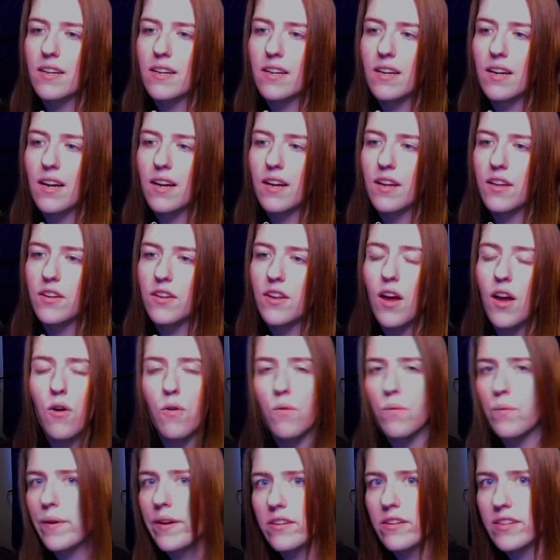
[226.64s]
no
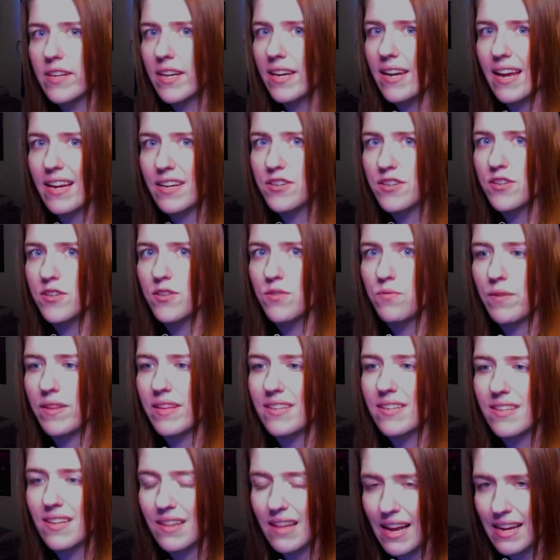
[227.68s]
real connections with his
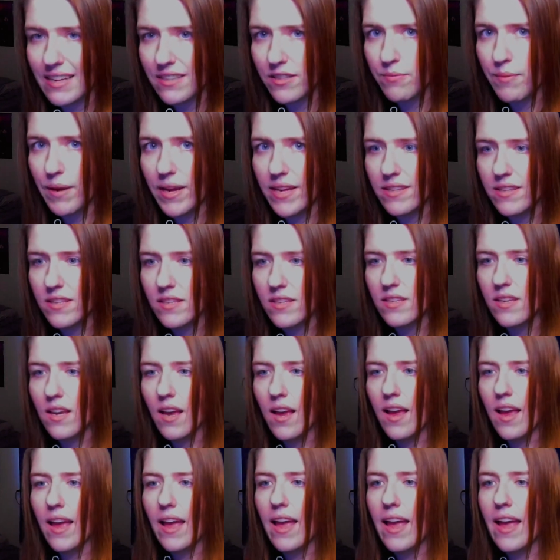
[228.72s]
classmates,
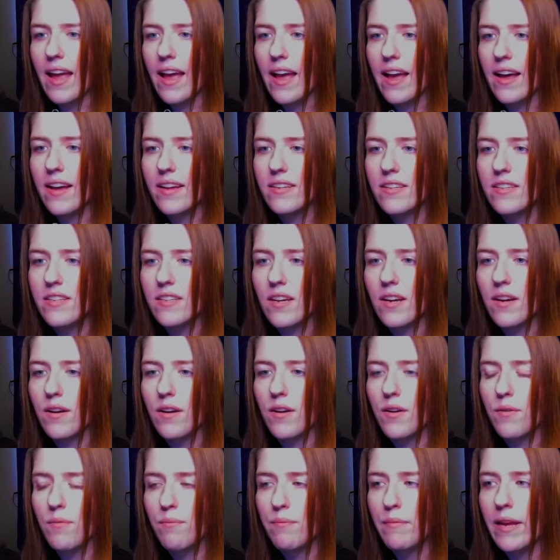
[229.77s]
and
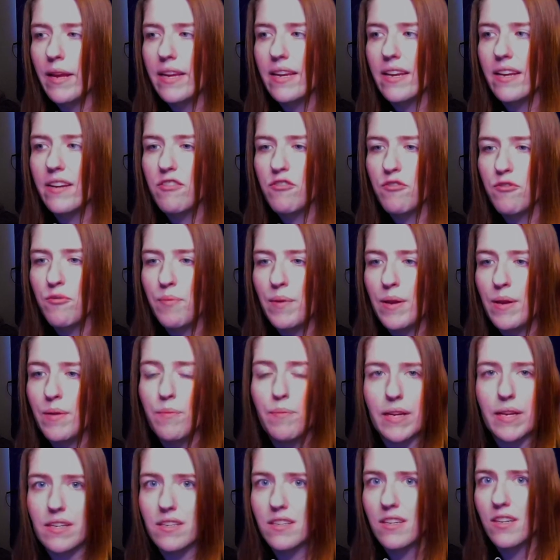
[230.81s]
may have been picked
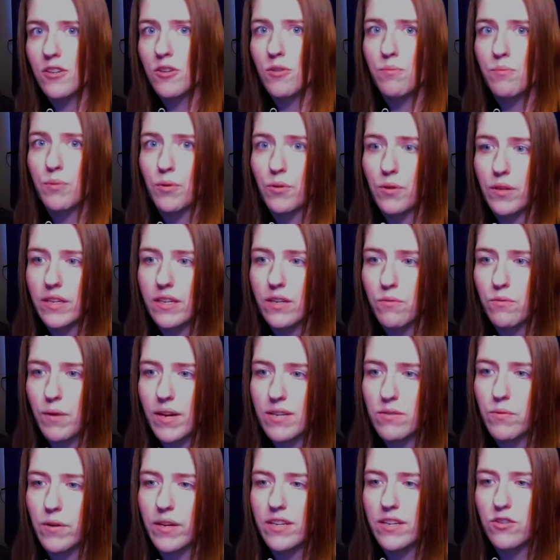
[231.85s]
on or bullied in ways where
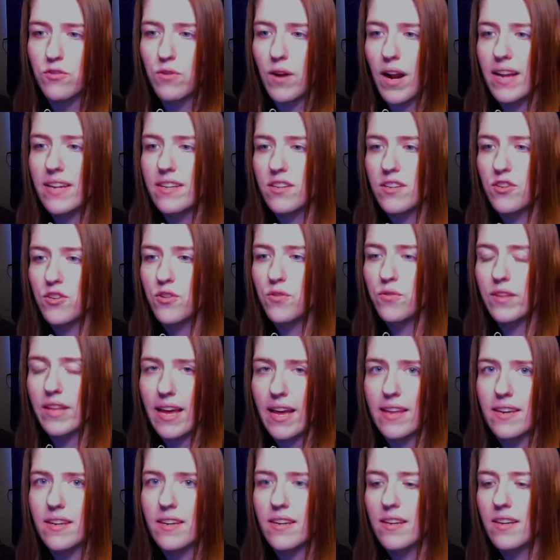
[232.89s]
he tried to
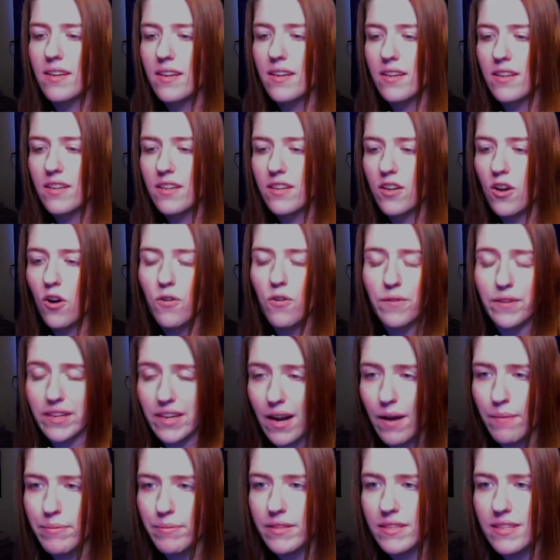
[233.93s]
then
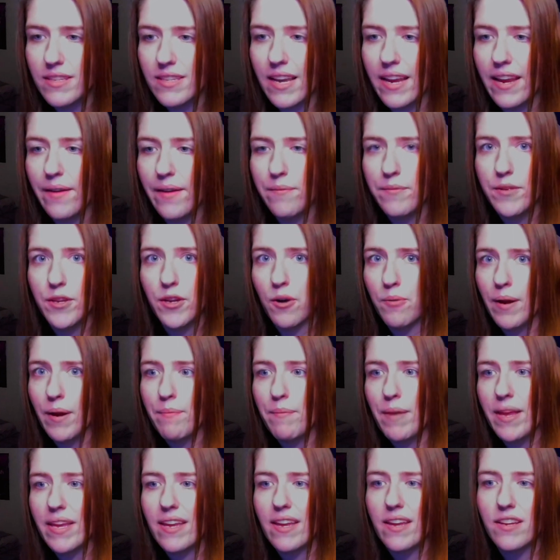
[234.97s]
overcompensate, by
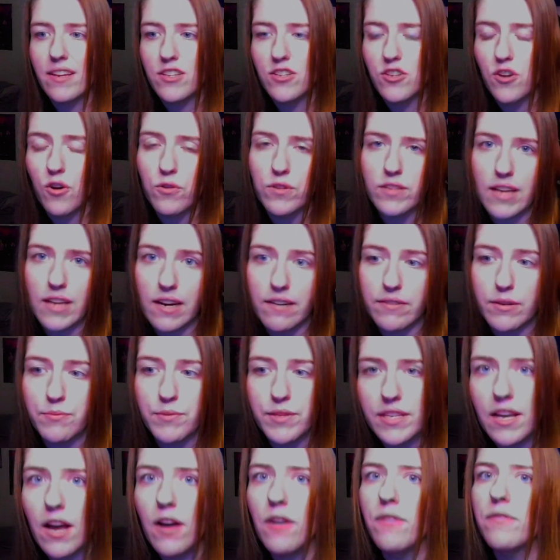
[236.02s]
making jokes out of
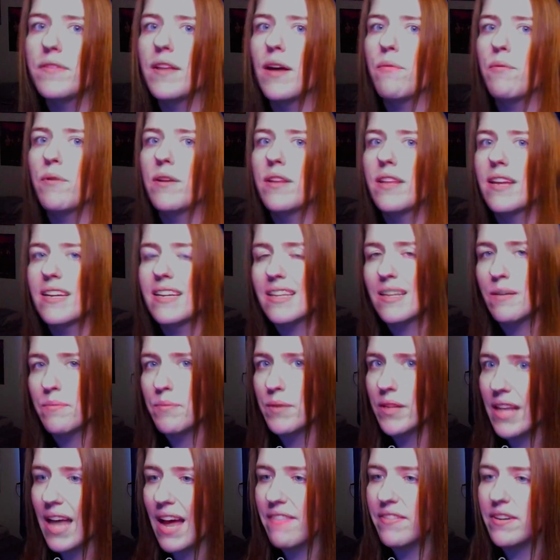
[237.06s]
himself that would then get them to
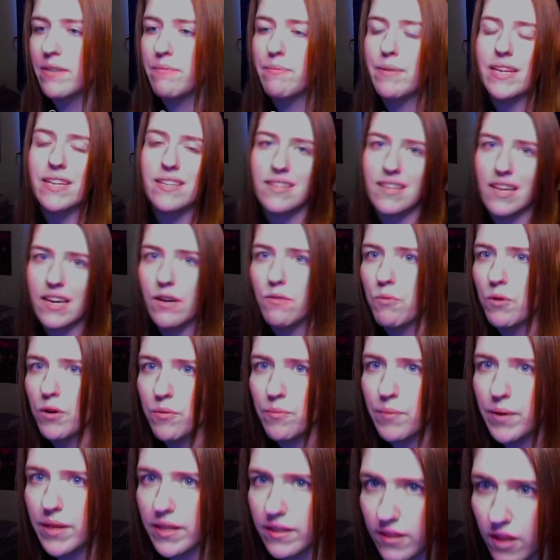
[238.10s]
laugh at him, because then he wouldn't be
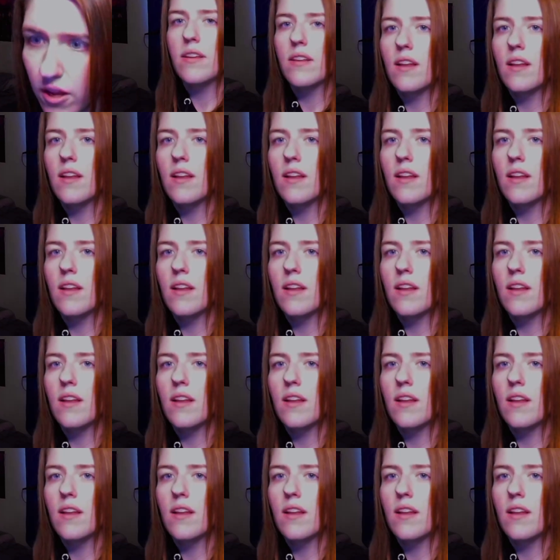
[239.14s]
alone.